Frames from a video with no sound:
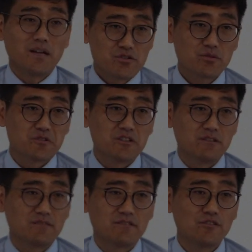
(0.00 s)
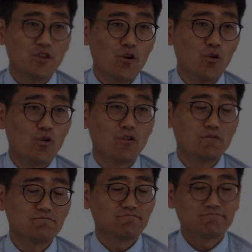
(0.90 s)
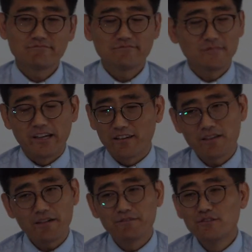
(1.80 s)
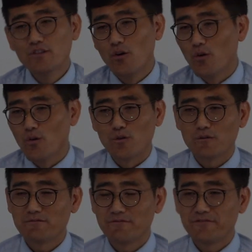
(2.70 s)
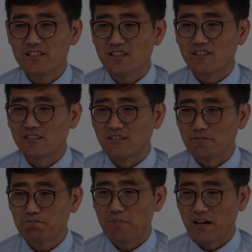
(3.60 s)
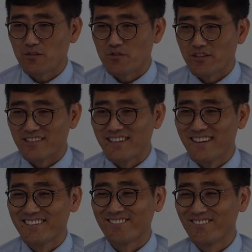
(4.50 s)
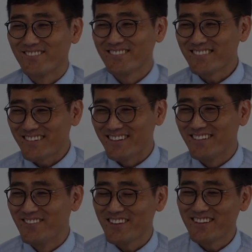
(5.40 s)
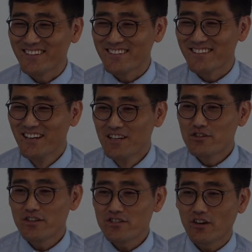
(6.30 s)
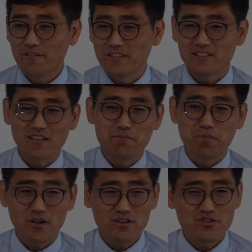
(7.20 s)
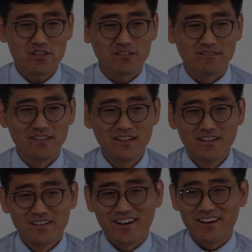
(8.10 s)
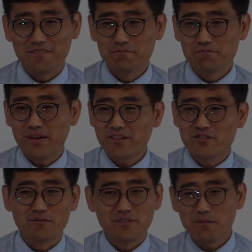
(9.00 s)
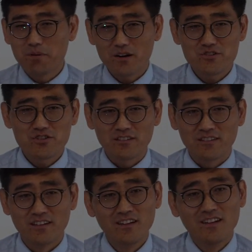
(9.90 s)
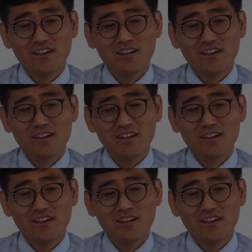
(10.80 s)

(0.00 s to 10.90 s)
My children have no physical boundaries, right? Whether it's church office, they barge in. Bedroom, they barge in.